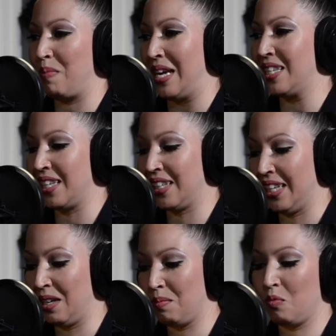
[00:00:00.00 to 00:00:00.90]

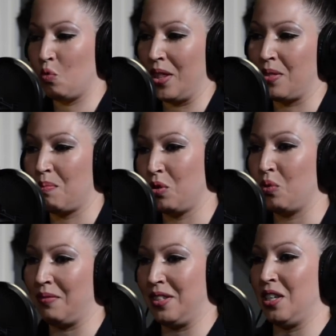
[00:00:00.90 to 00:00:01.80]
Basically, with the
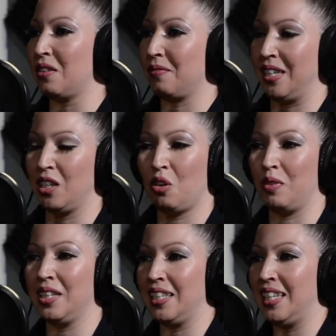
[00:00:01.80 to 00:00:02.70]
boudoir photography, you
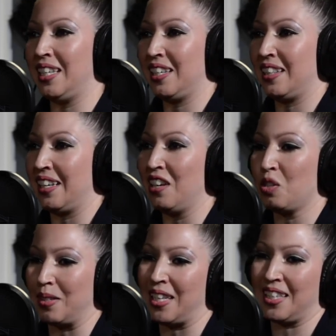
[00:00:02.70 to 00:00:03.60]
don't really need anything
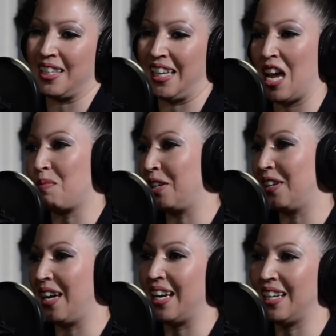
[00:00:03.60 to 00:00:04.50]
else besides the
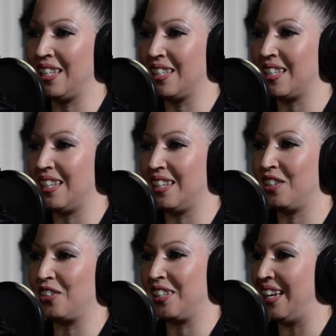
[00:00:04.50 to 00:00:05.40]
camera and
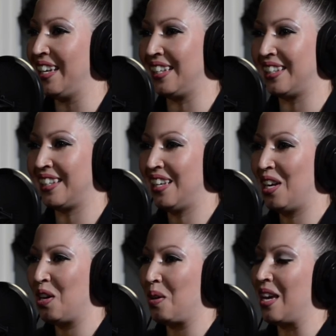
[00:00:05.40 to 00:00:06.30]
your client.
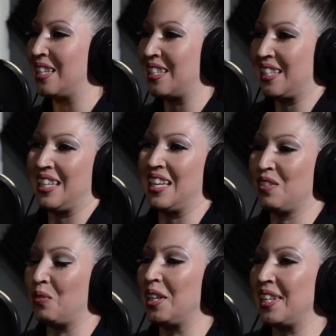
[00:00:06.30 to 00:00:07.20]
It's
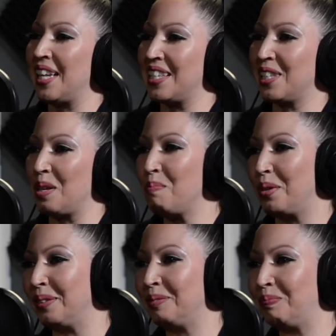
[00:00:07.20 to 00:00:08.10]
it's really that
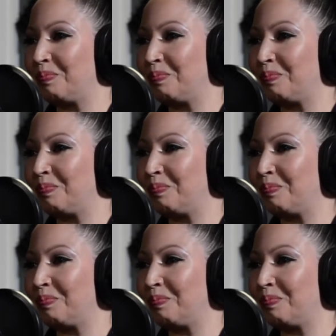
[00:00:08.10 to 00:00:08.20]
simple.